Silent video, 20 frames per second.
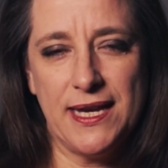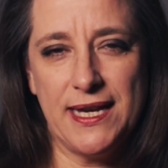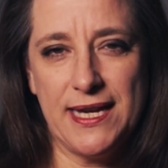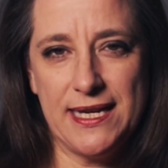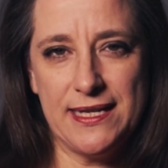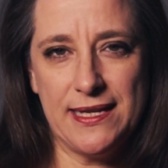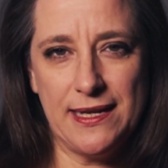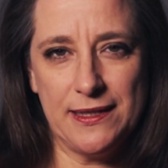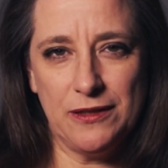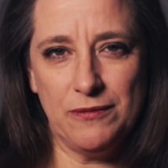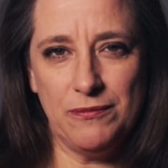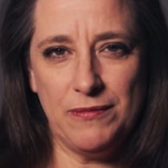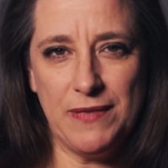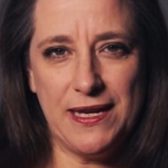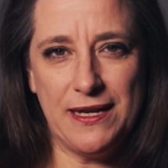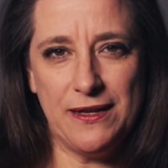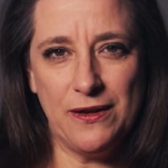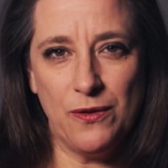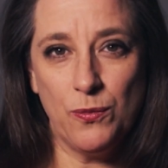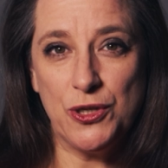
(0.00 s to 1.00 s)
It doesn't
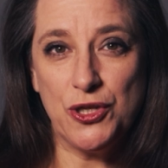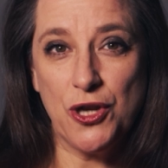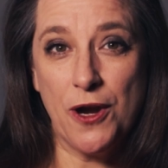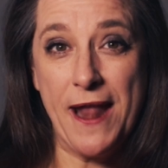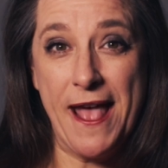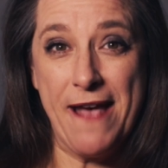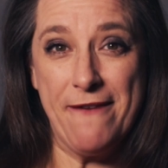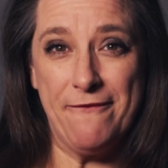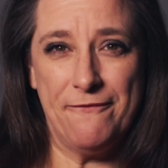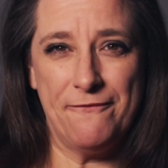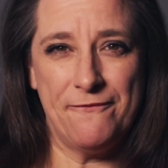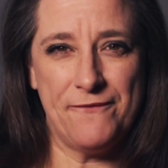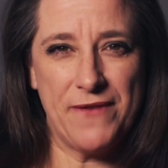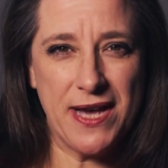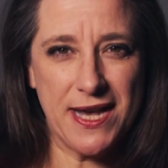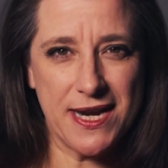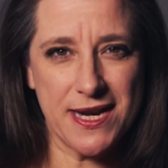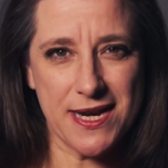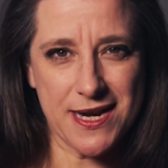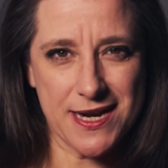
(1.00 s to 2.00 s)
mean we don't have
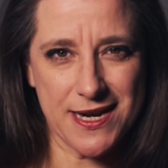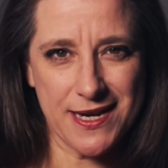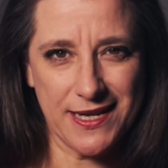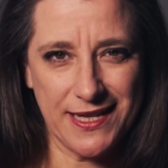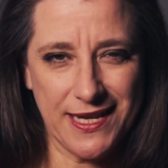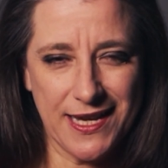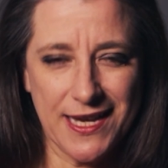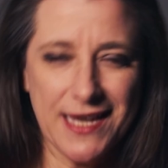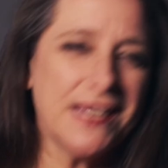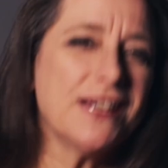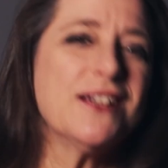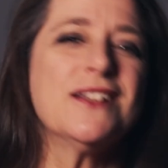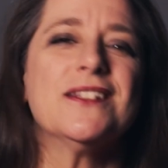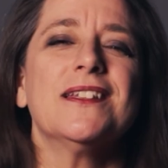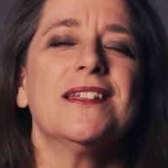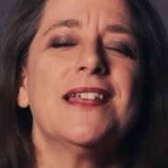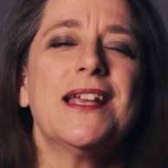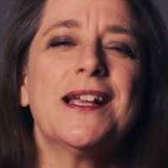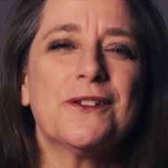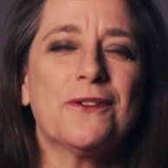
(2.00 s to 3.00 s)
fun, okay,
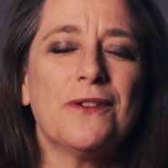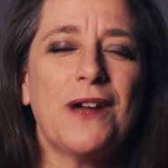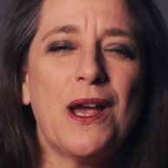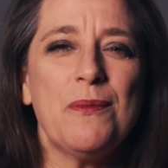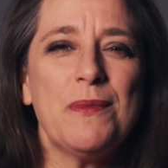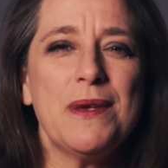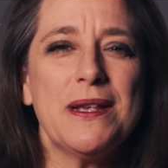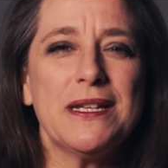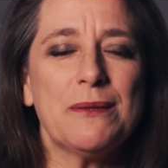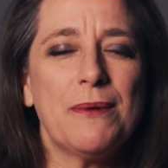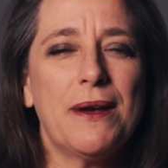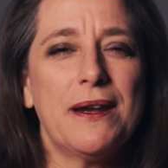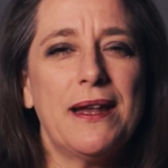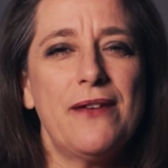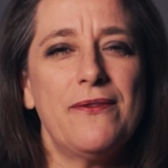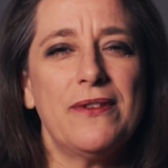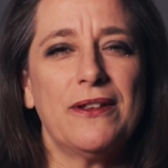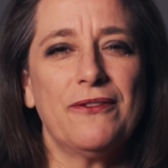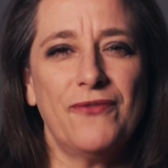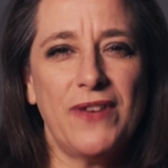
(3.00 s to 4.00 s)
because this hexagram is about
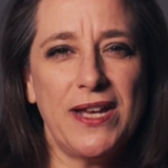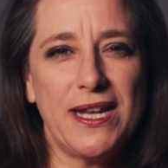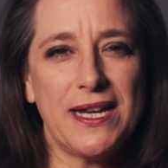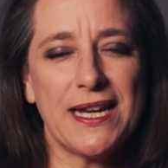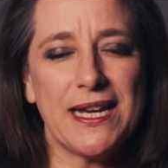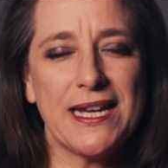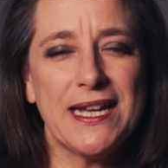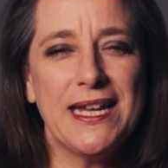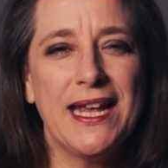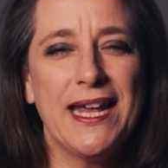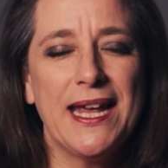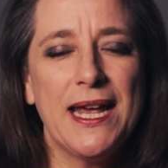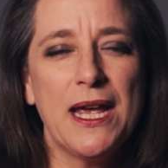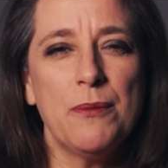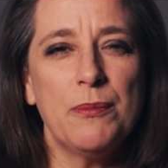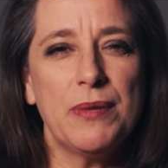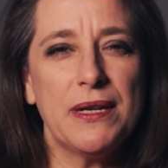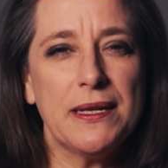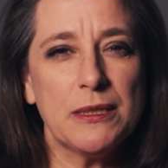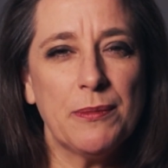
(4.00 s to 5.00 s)
having fun,
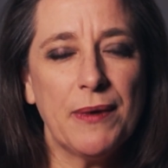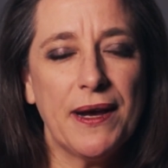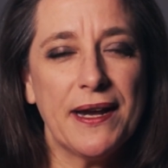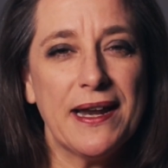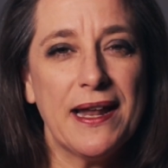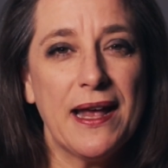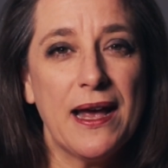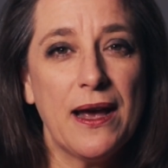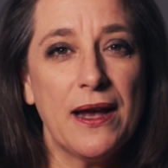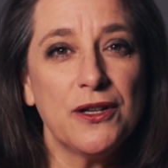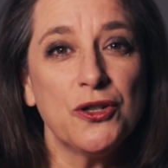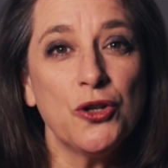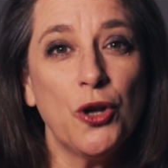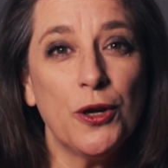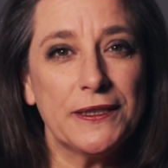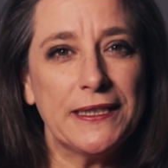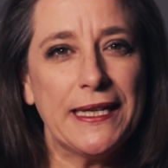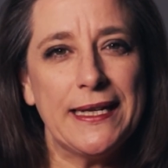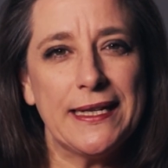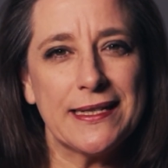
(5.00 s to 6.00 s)
but it's about
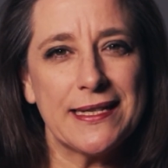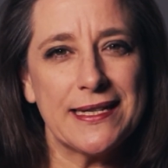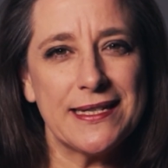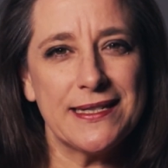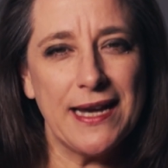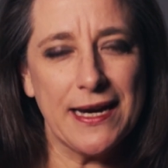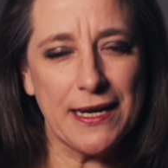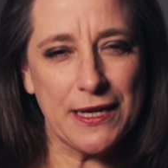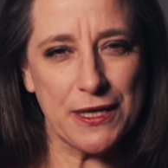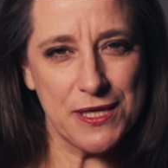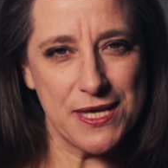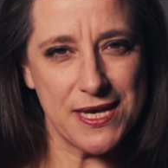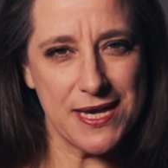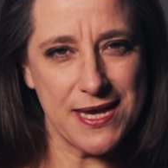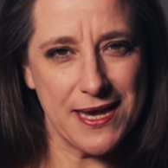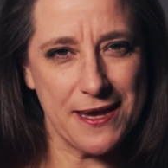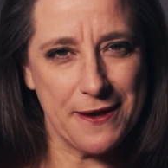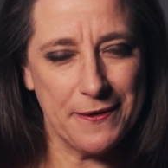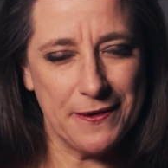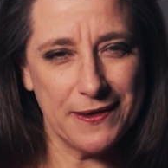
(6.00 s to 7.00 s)
not getting stuck
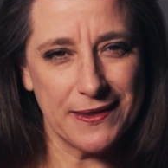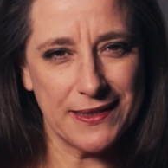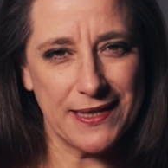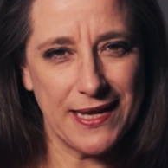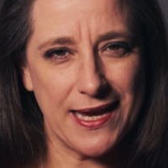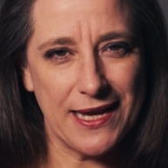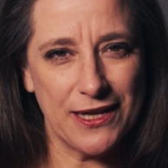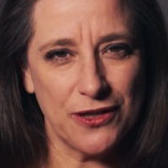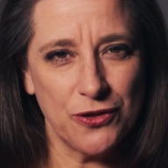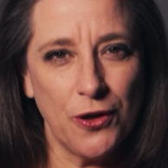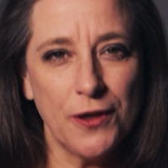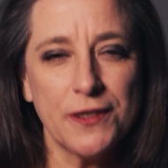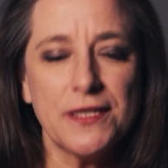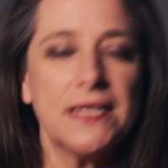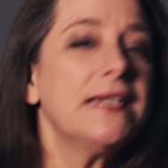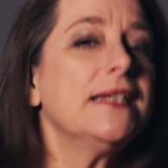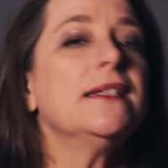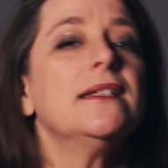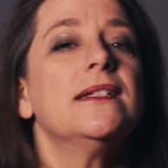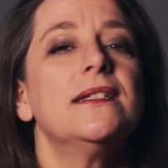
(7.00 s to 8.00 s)
there, okay, not
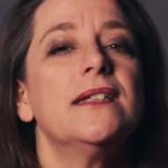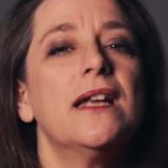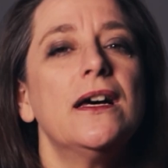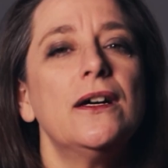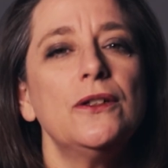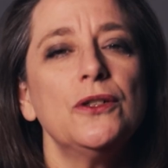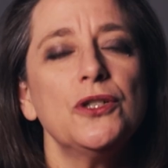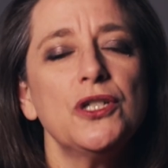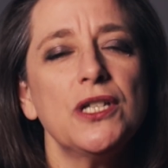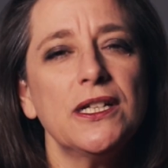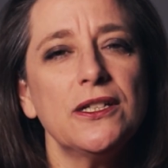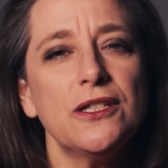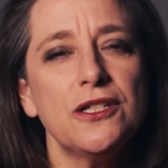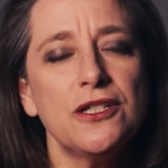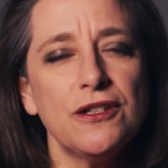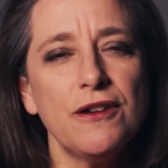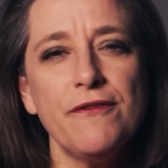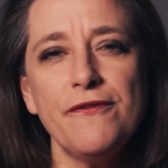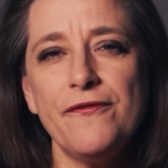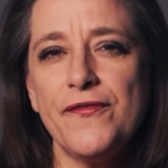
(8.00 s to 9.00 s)
indulging
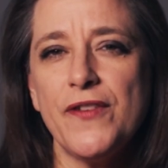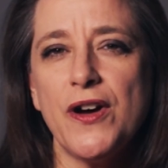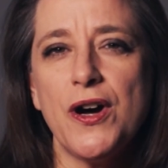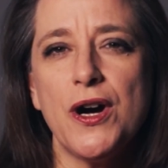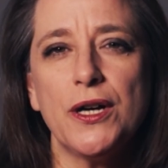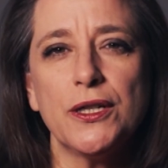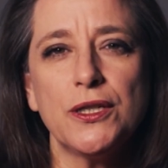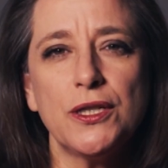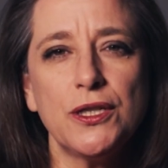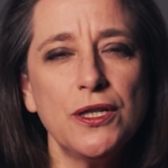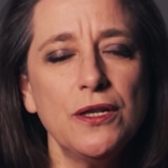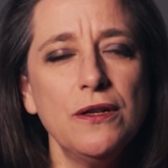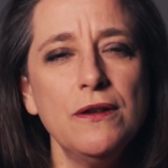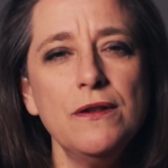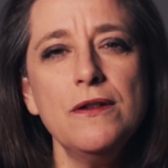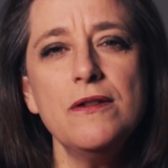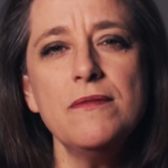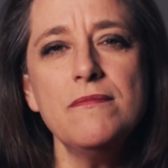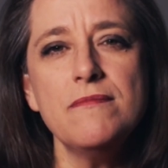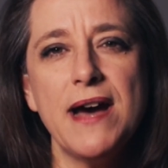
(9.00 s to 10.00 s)
too far,
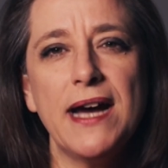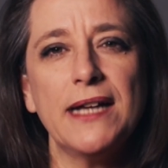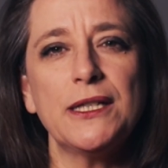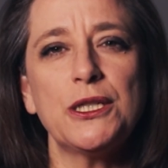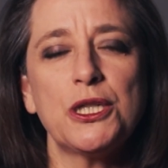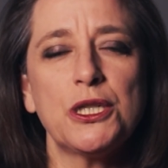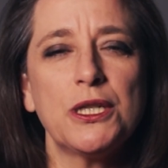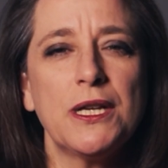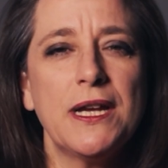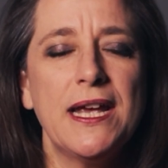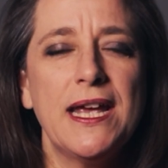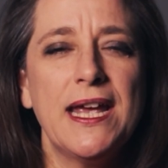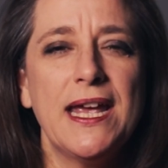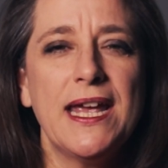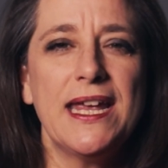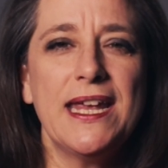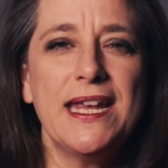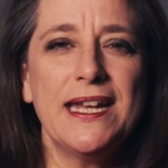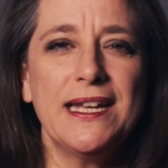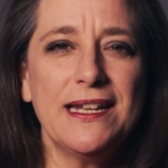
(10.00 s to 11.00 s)
too much
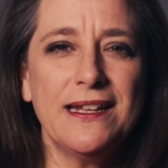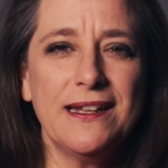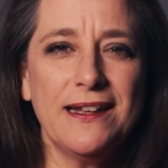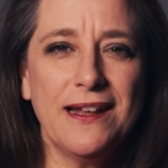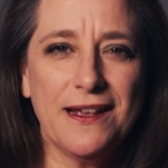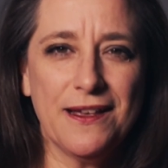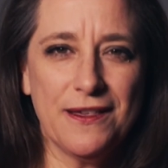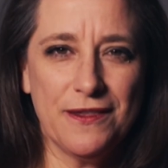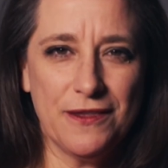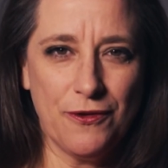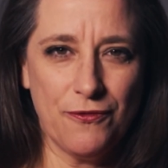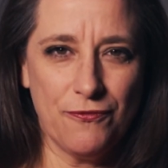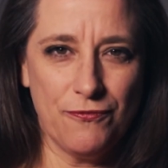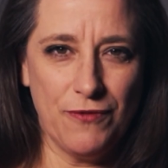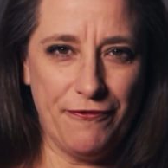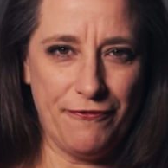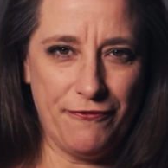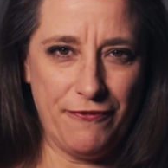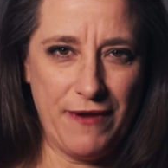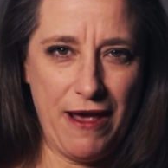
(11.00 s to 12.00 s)
in the
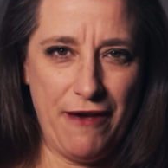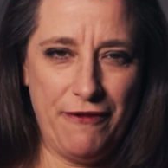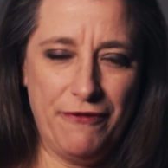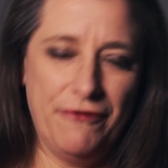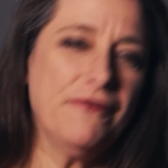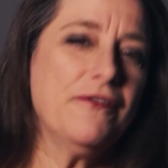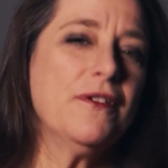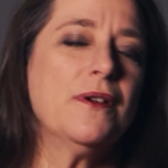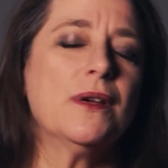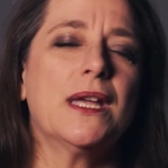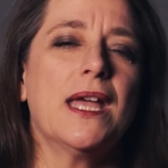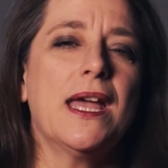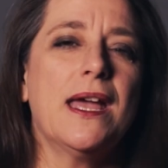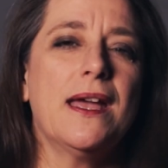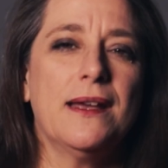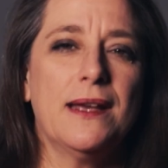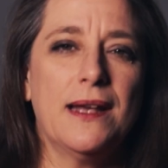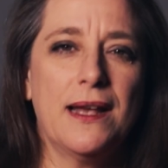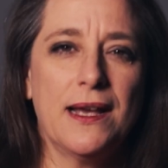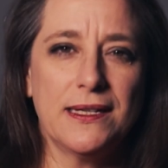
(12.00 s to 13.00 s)
riff-raff,
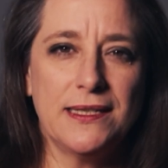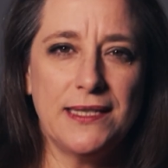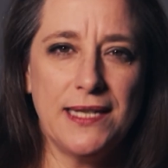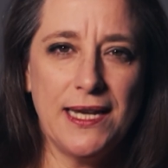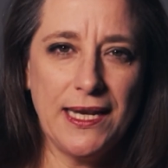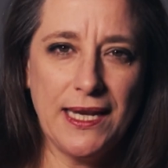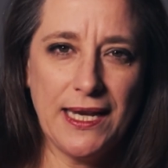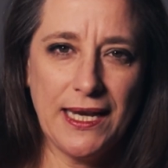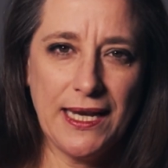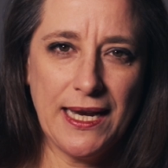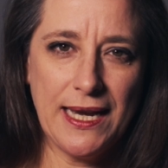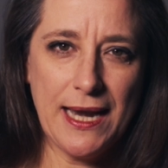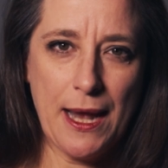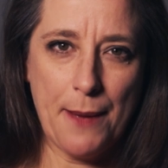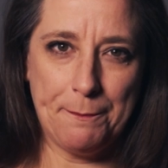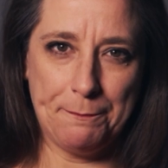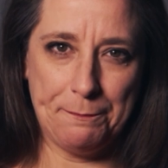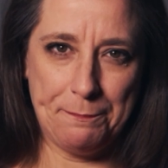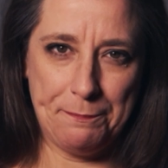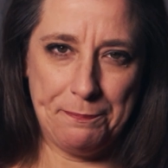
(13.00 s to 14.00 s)
okay, taking it up.
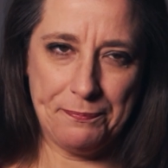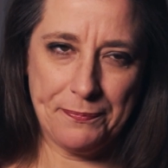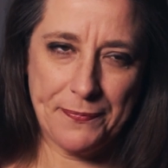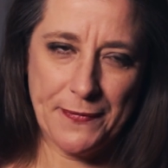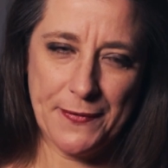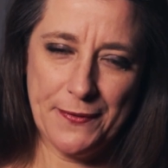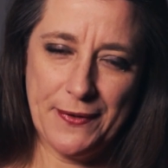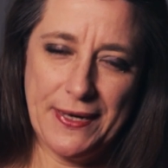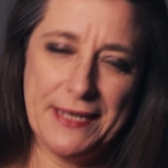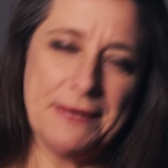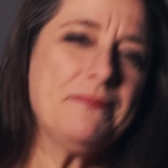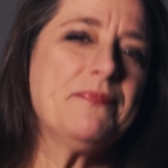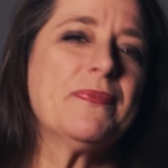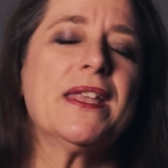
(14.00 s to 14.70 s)
All right.